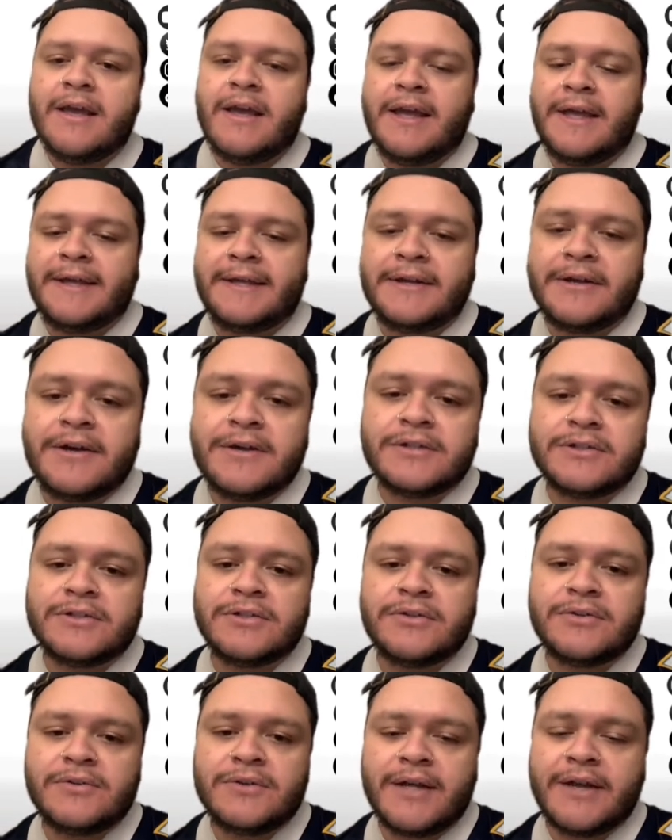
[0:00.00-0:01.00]
And
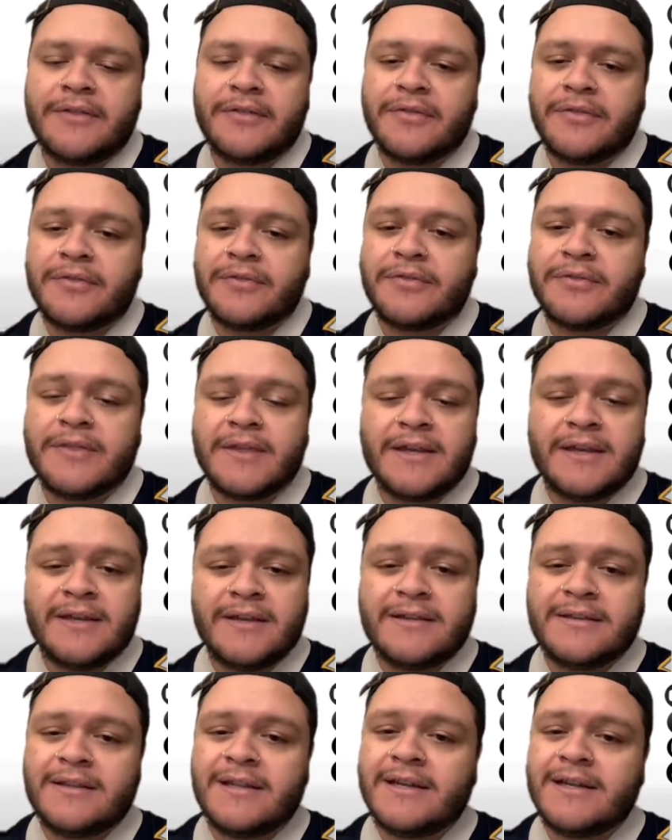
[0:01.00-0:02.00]
also, I
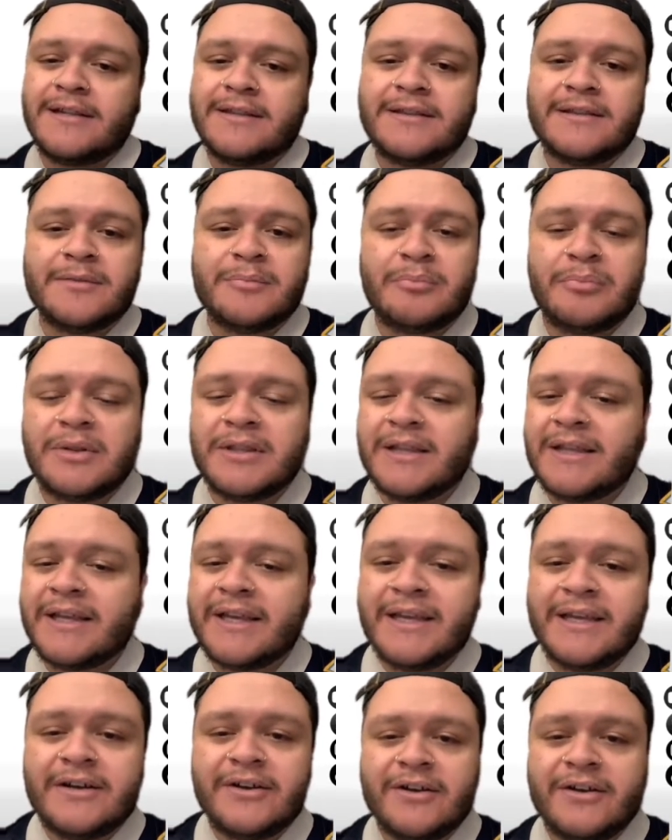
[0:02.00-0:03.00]
think that the
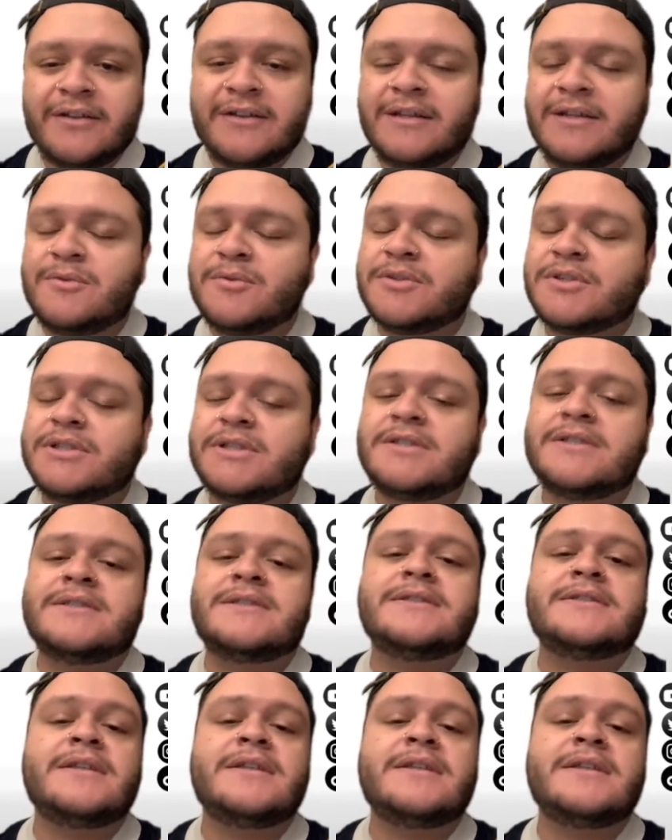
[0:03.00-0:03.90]
play calling was just